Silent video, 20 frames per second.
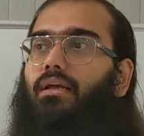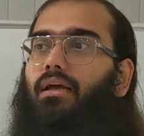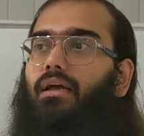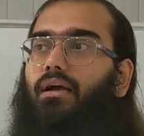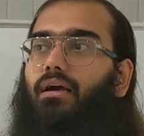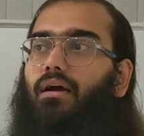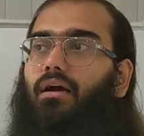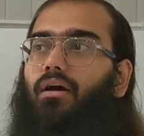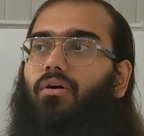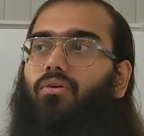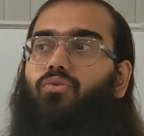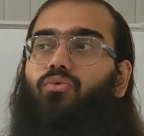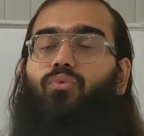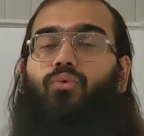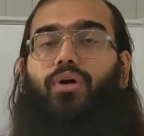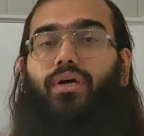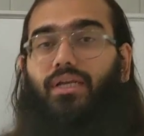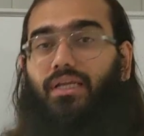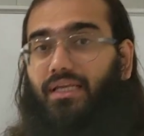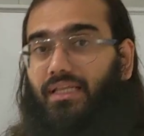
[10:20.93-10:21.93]
how to
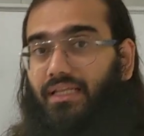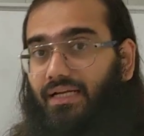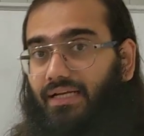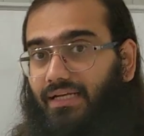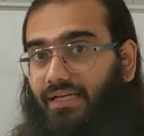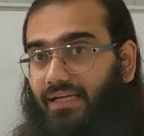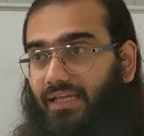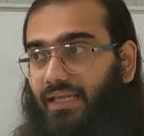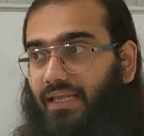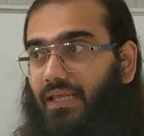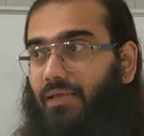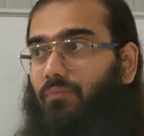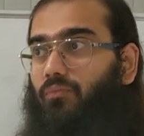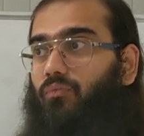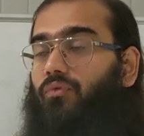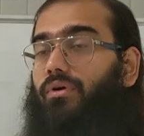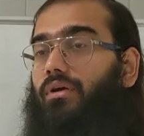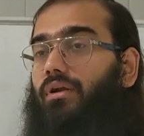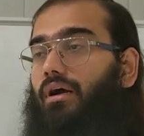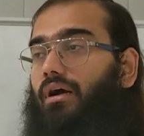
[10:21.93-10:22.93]
work in a
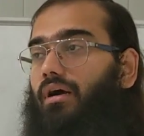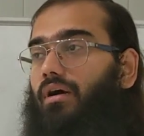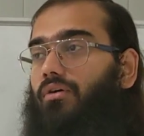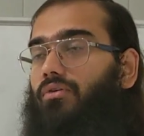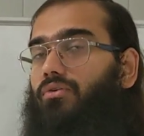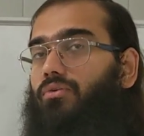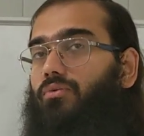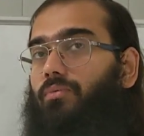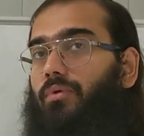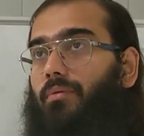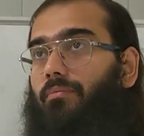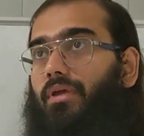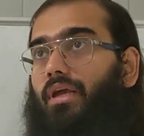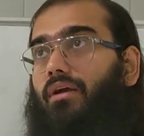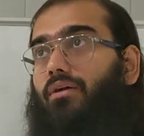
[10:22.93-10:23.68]
team, how you will be